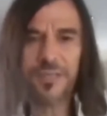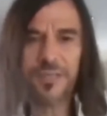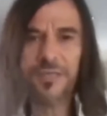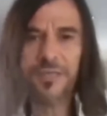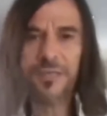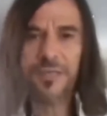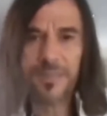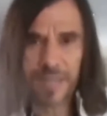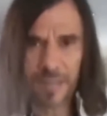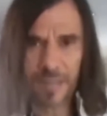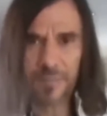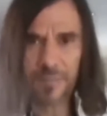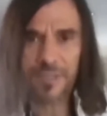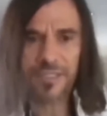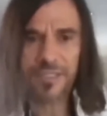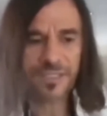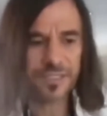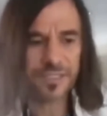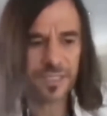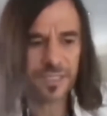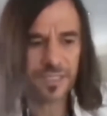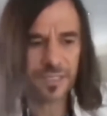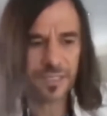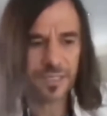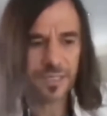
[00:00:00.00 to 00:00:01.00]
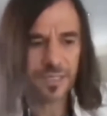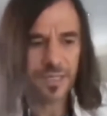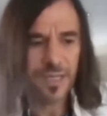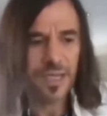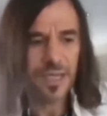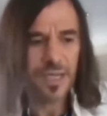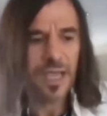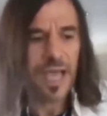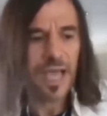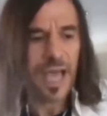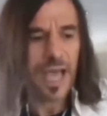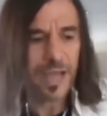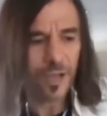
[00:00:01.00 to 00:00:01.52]
Kabbalistic,
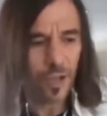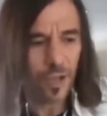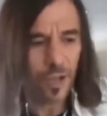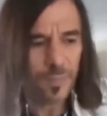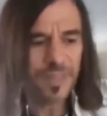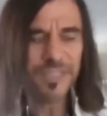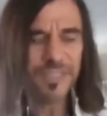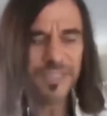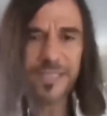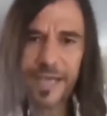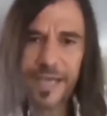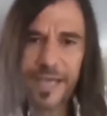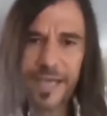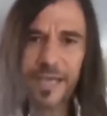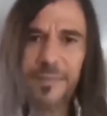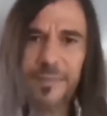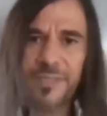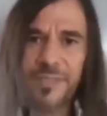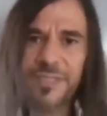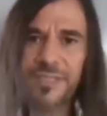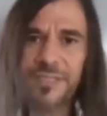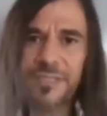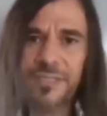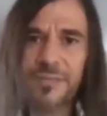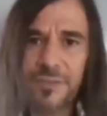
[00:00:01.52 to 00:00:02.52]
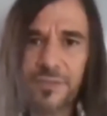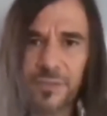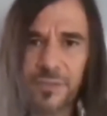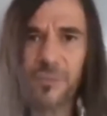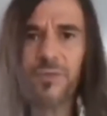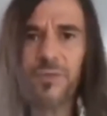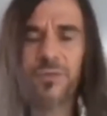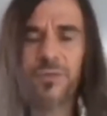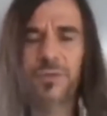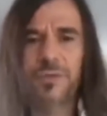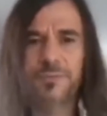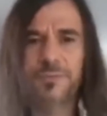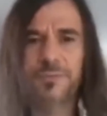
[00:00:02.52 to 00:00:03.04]
and Hermetic elements
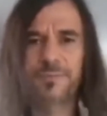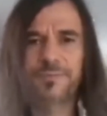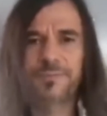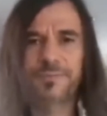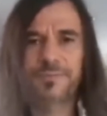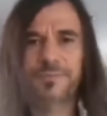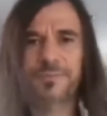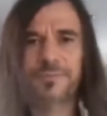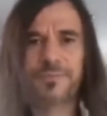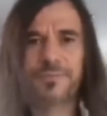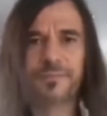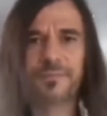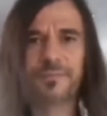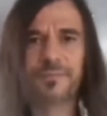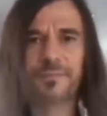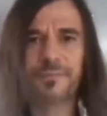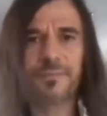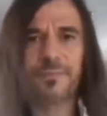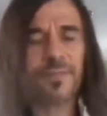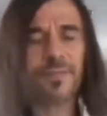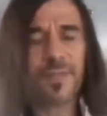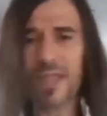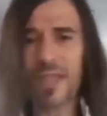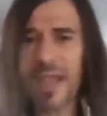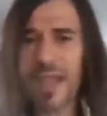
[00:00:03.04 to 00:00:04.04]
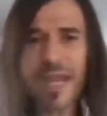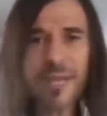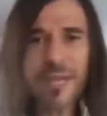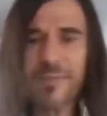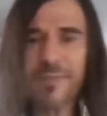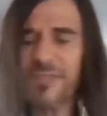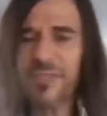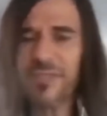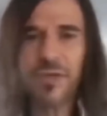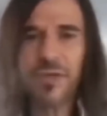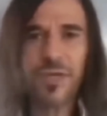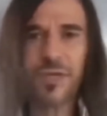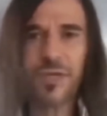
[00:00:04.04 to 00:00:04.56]
too. Any
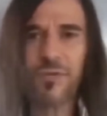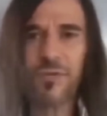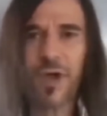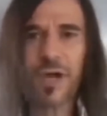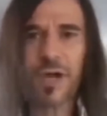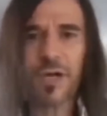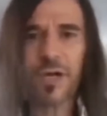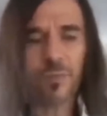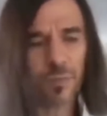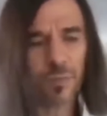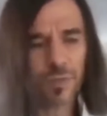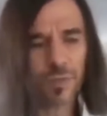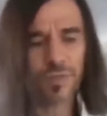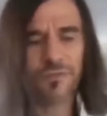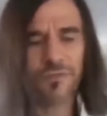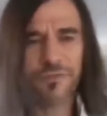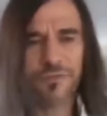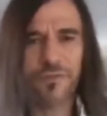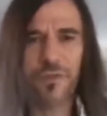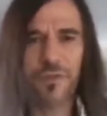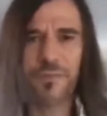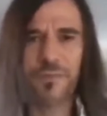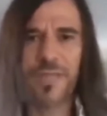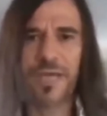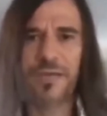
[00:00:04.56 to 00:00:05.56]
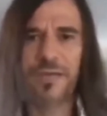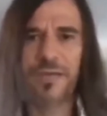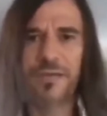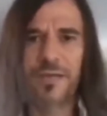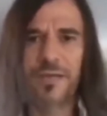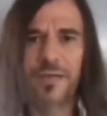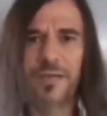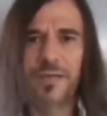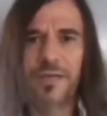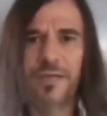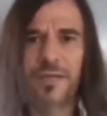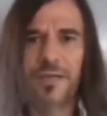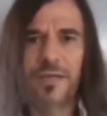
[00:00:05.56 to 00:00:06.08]
Masonic writer will confirm that.
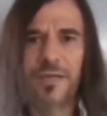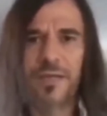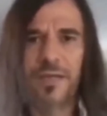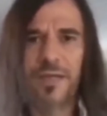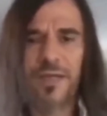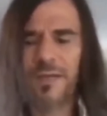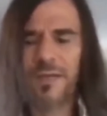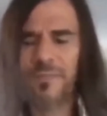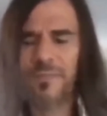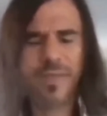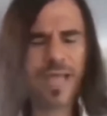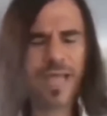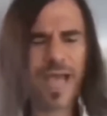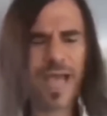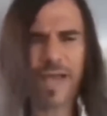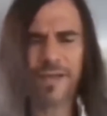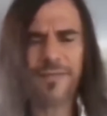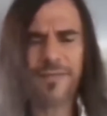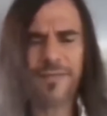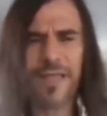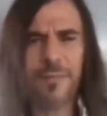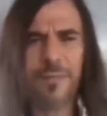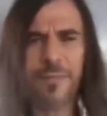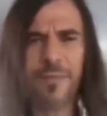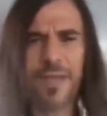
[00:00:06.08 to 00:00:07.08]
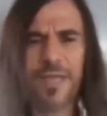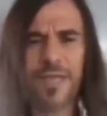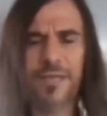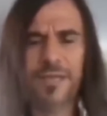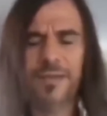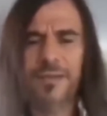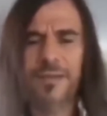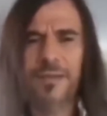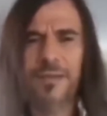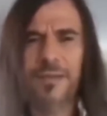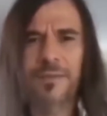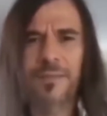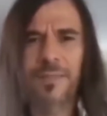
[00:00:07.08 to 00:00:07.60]
But how can that
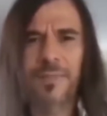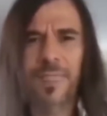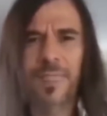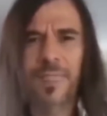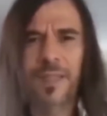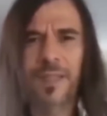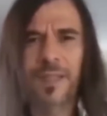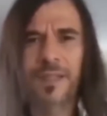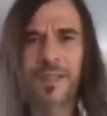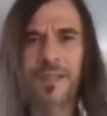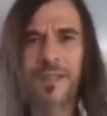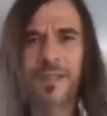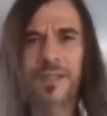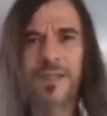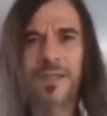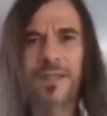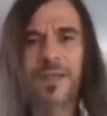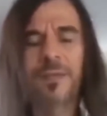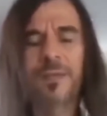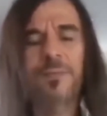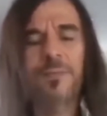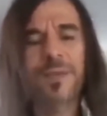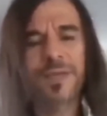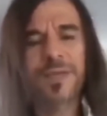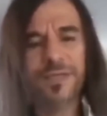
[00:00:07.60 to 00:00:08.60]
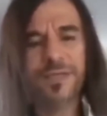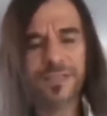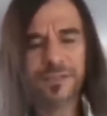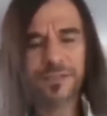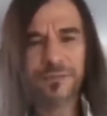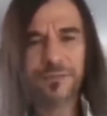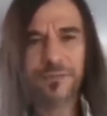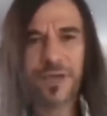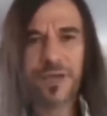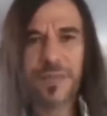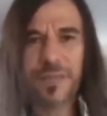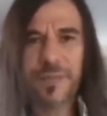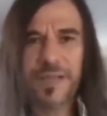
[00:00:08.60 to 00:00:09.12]
be? Because
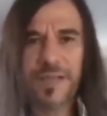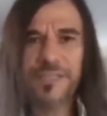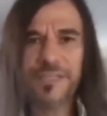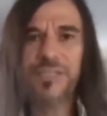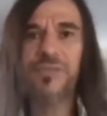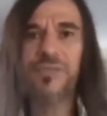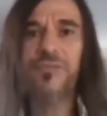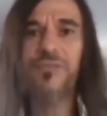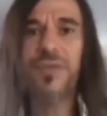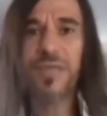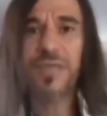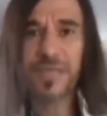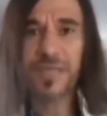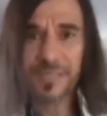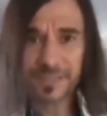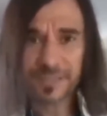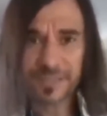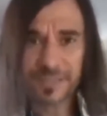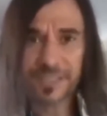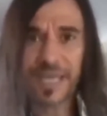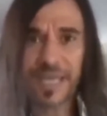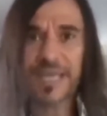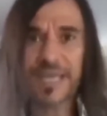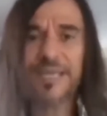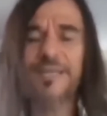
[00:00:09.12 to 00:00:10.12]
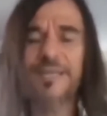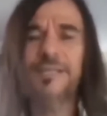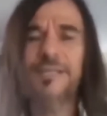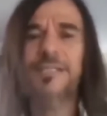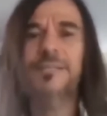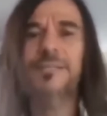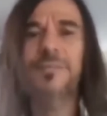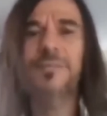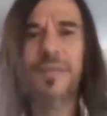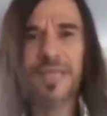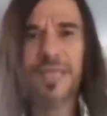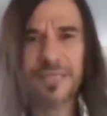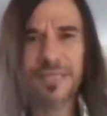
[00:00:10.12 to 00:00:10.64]
Freemasonry is
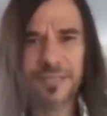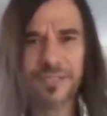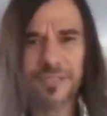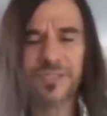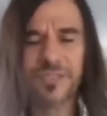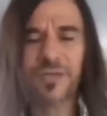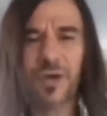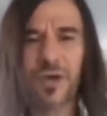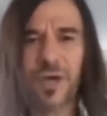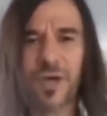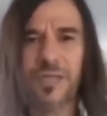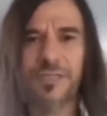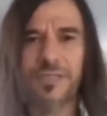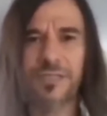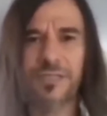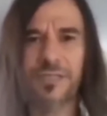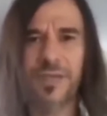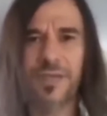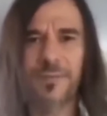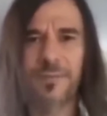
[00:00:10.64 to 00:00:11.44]
Satanism in disguise.